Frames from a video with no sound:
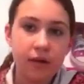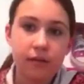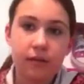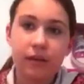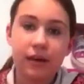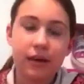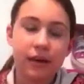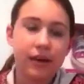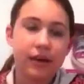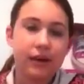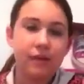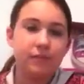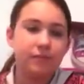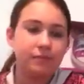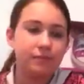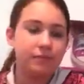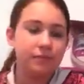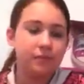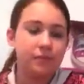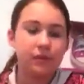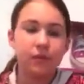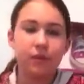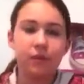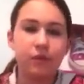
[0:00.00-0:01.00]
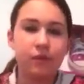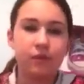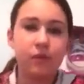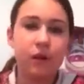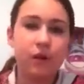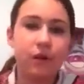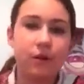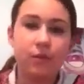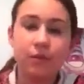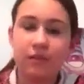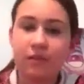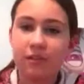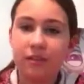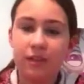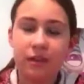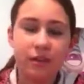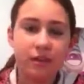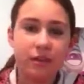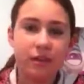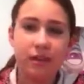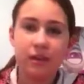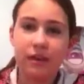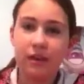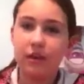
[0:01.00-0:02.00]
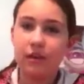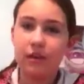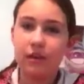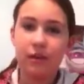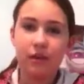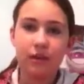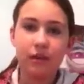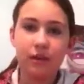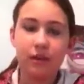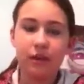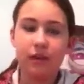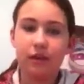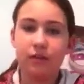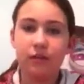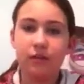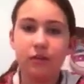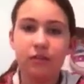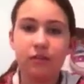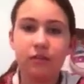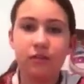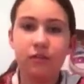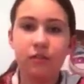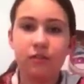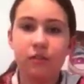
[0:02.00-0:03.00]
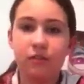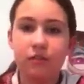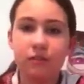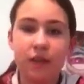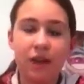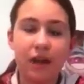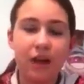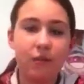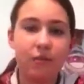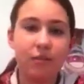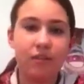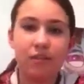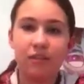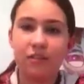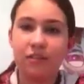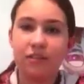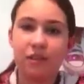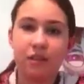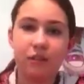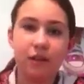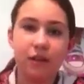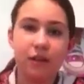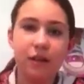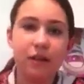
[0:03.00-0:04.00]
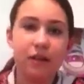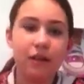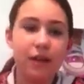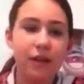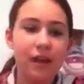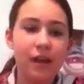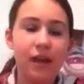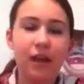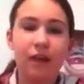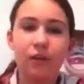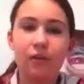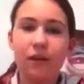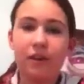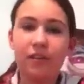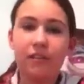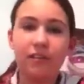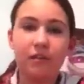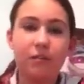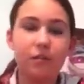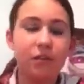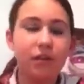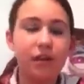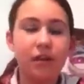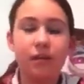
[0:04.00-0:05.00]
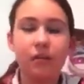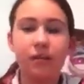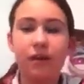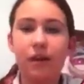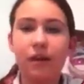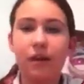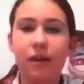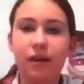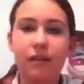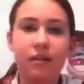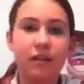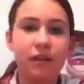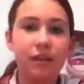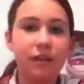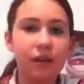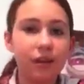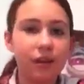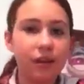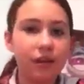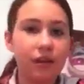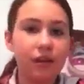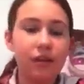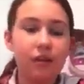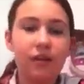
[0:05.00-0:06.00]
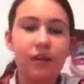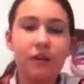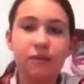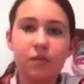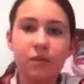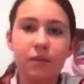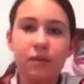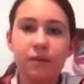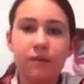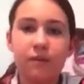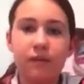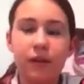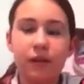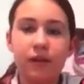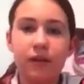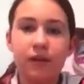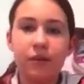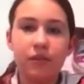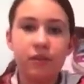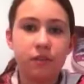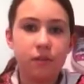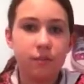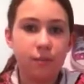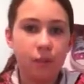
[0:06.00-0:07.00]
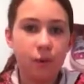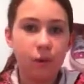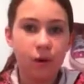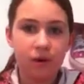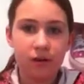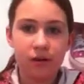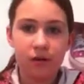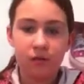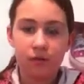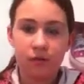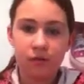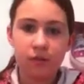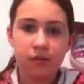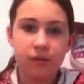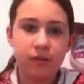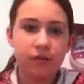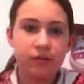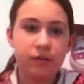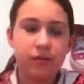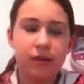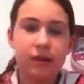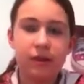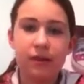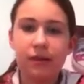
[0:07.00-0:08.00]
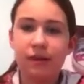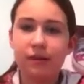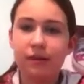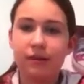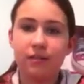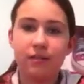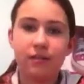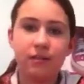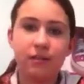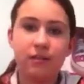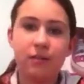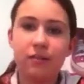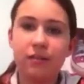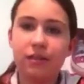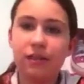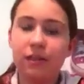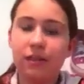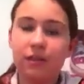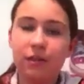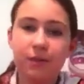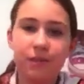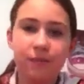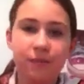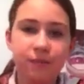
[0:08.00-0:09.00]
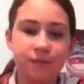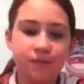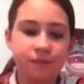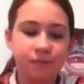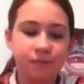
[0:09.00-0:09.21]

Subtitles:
that what I was thinking and that I was considering anorexia and bulimia, and they've been very supportive since then, and they're